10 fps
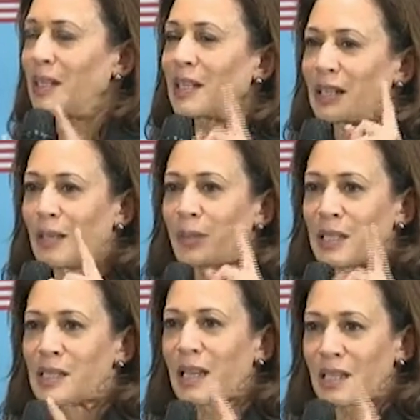economic
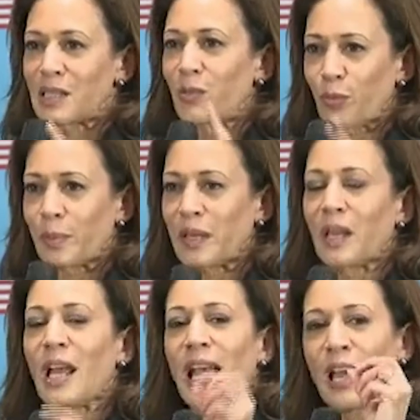status of
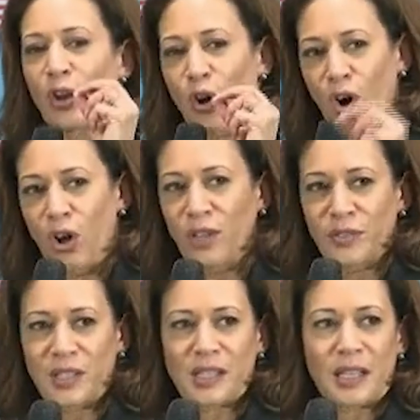women and all of
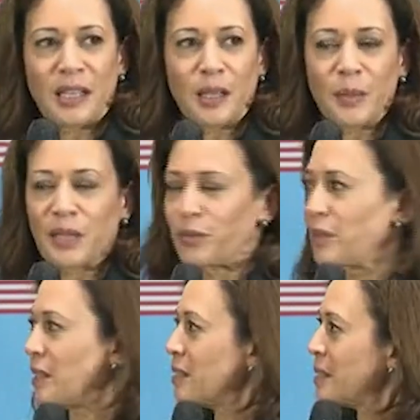society
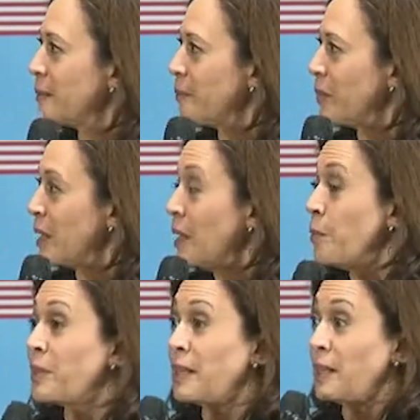benefits.
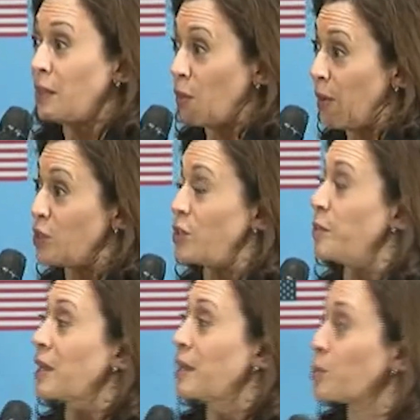But then the question
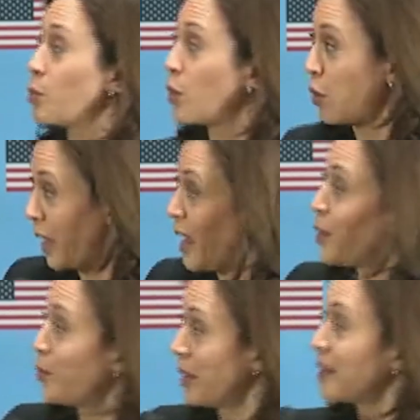becomes, well, okay, how
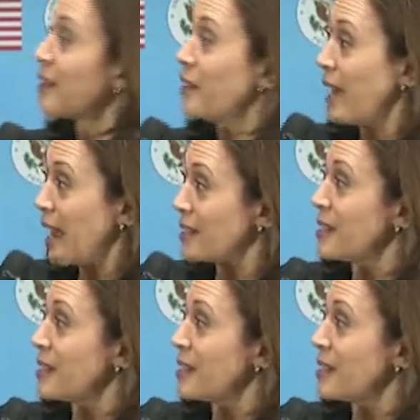do we get there?